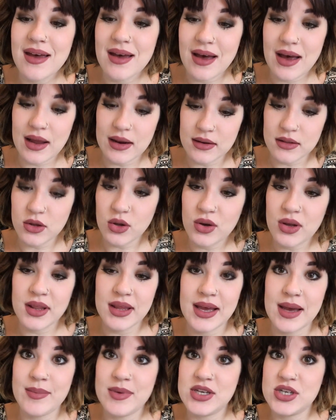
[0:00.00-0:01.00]
And
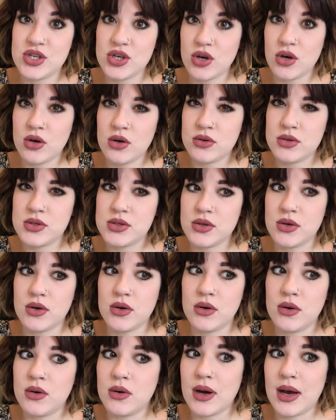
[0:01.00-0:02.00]
luckily I'm insured,
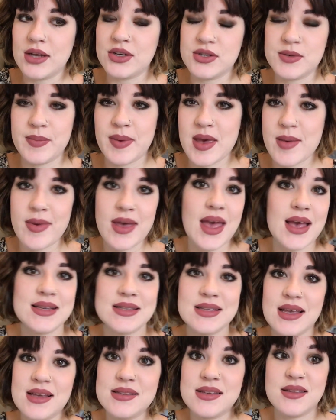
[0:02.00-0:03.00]
so I just pay my
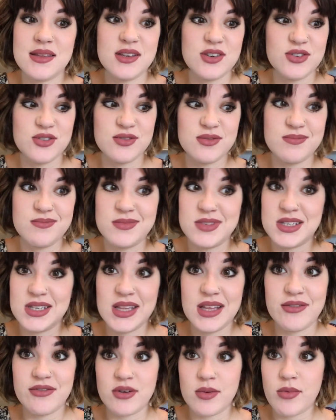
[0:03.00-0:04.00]
excess and they just
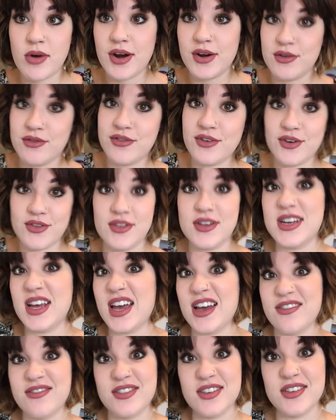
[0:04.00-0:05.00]
deliver a brand new phone the day
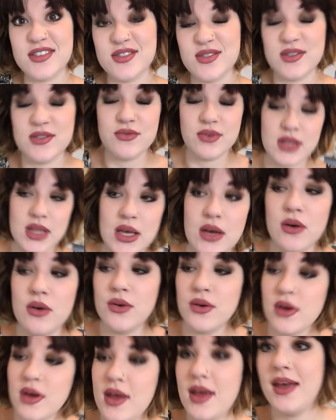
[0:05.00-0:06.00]
after, so it's really
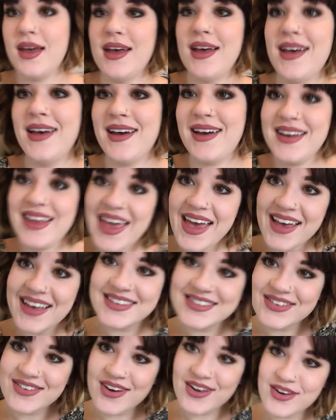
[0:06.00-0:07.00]
good. And yeah,
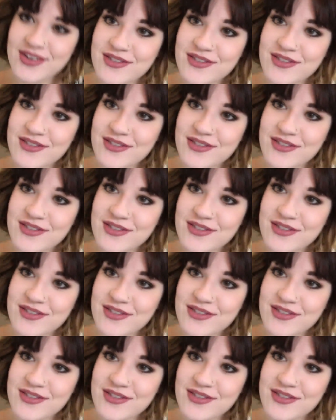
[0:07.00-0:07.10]
so I've got a